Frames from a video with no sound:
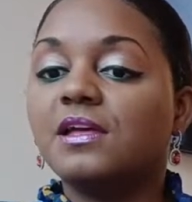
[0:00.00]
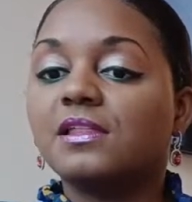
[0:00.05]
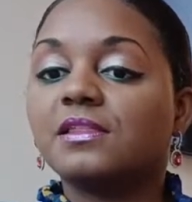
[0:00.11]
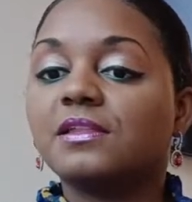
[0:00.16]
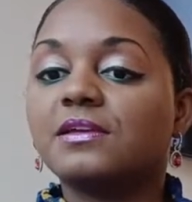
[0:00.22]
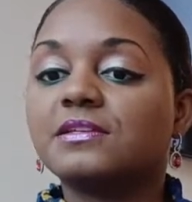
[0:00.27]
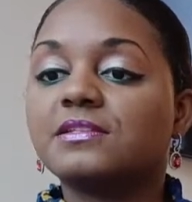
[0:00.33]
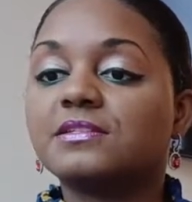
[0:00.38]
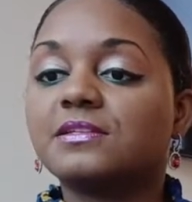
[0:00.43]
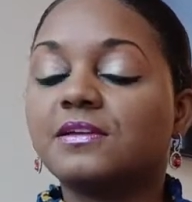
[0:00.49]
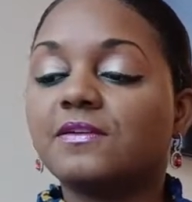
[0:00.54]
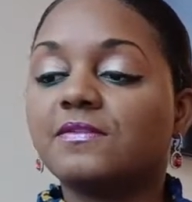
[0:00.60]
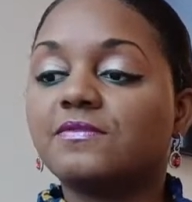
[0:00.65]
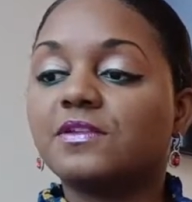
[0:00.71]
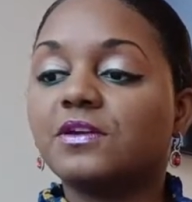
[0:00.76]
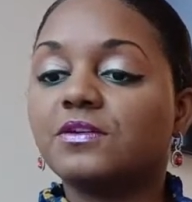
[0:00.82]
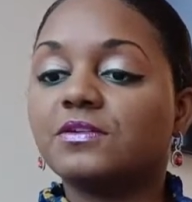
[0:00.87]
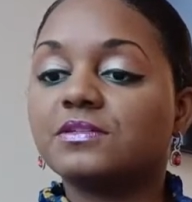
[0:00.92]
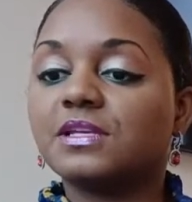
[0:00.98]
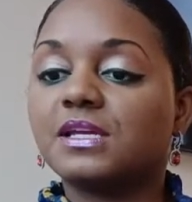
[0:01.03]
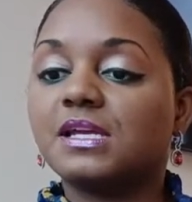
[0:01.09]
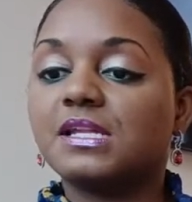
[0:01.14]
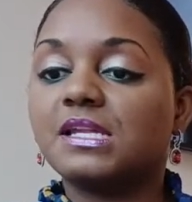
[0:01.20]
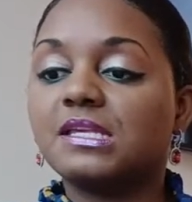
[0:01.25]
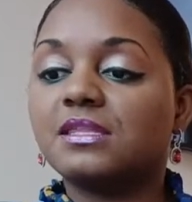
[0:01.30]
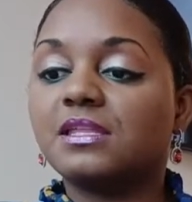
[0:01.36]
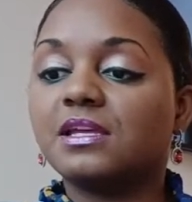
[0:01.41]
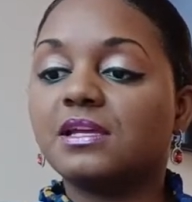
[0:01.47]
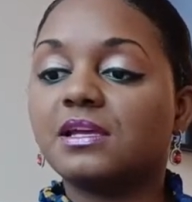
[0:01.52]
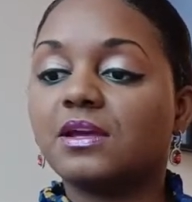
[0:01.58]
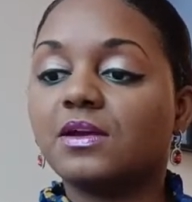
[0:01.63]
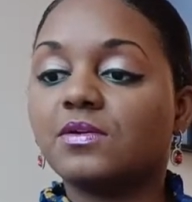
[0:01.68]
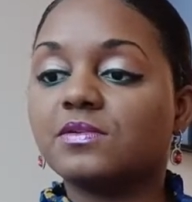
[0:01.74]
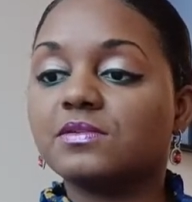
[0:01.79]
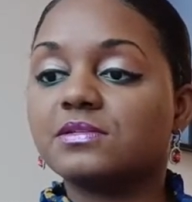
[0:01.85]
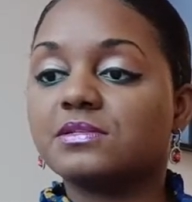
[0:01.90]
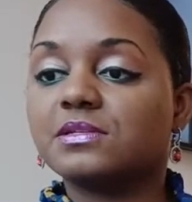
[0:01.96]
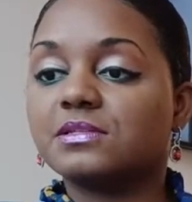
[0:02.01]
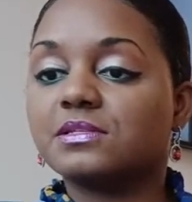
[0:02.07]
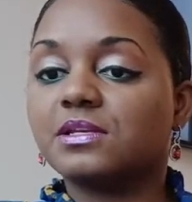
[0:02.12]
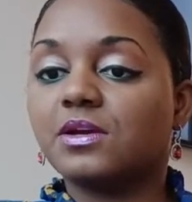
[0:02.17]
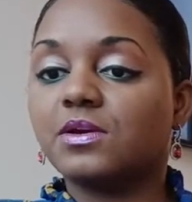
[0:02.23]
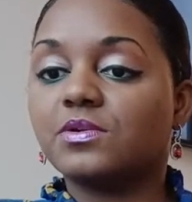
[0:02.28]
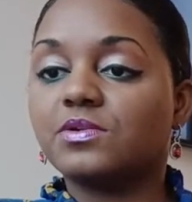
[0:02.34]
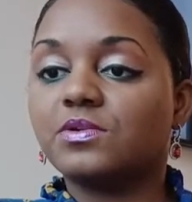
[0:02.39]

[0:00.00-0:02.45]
let's see if there's anything else to tell